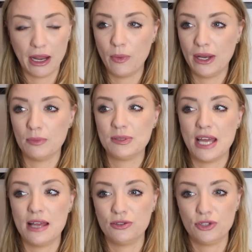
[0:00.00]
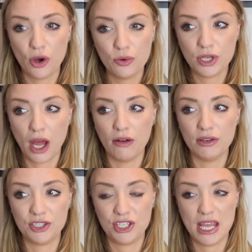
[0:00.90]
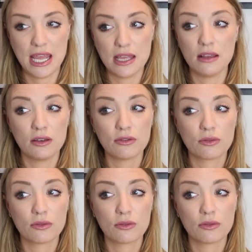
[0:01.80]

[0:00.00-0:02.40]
I went upstairs and told her, and she